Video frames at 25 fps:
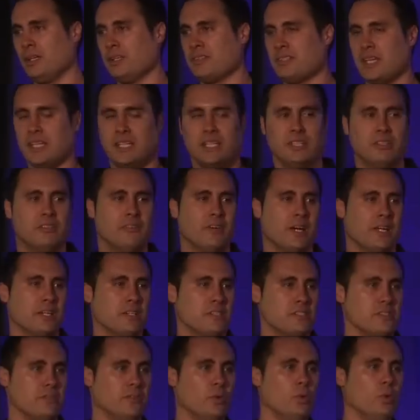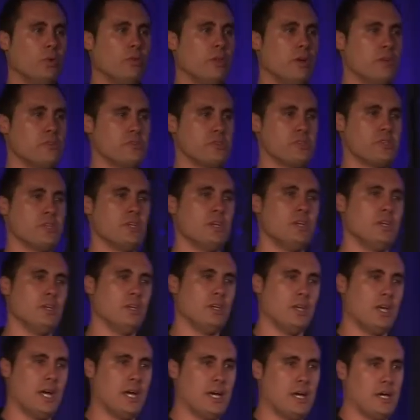taking advantage of all those
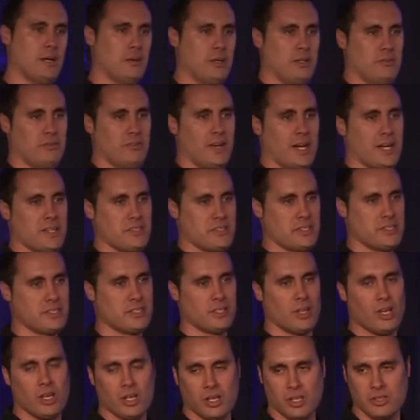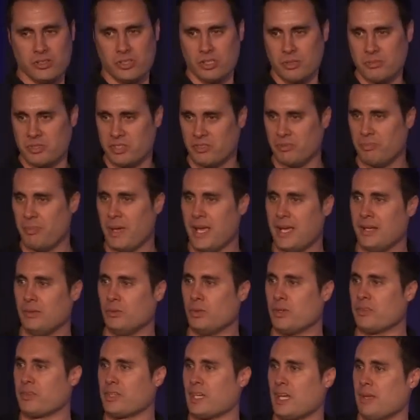advances in terms of
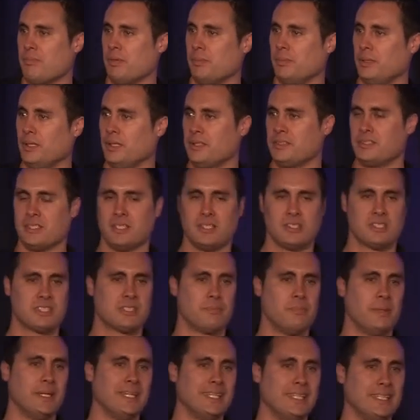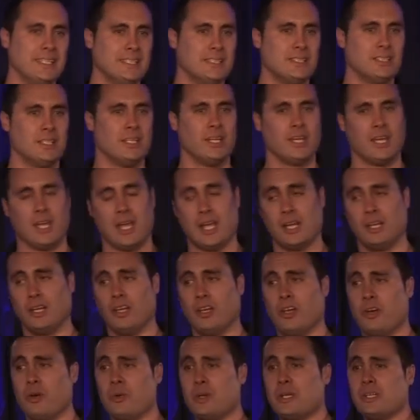bandwidth capability and speed and
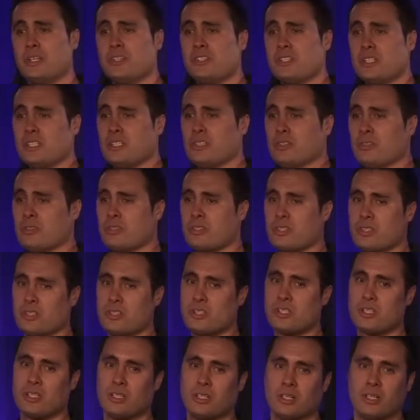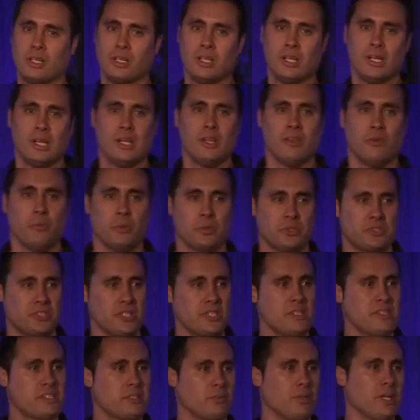low energy usage. We'll
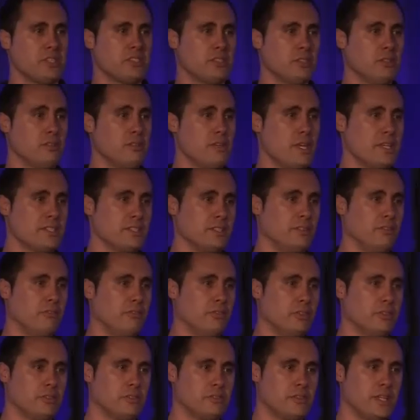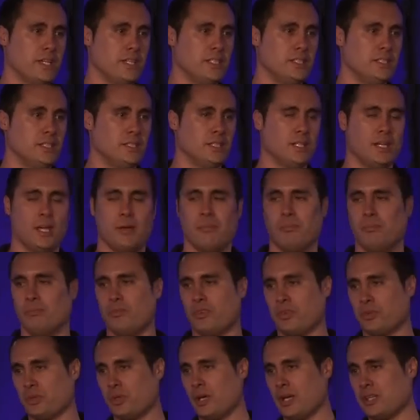see this around 2015,
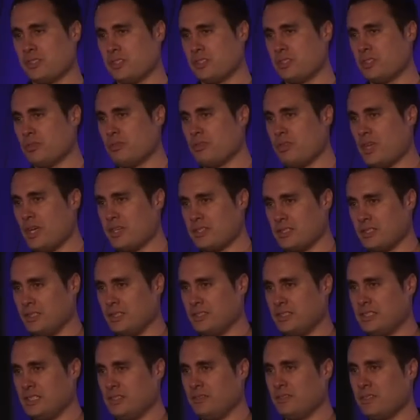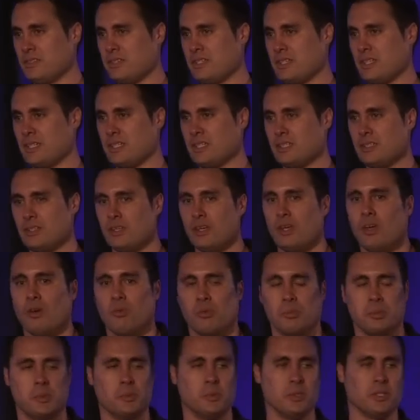and throughout to 2017,
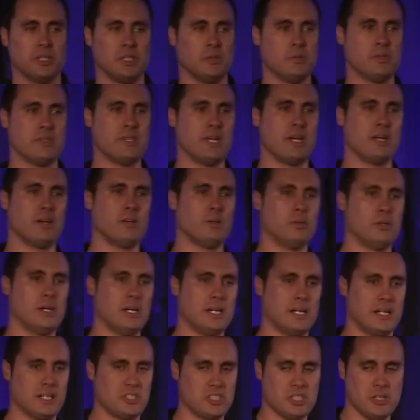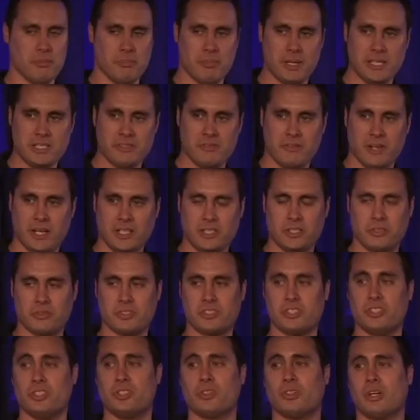we'll be working with our chip
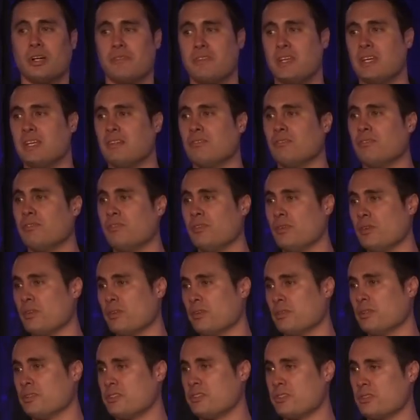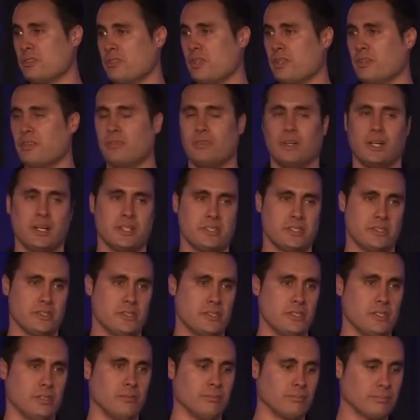manufacturers to drive that even further into the
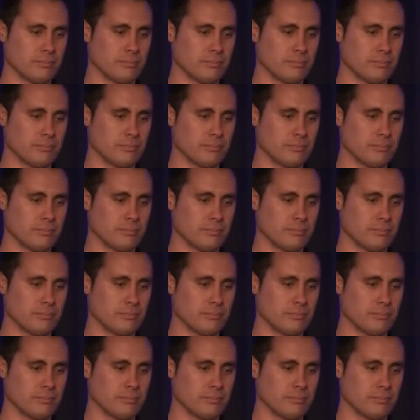devices.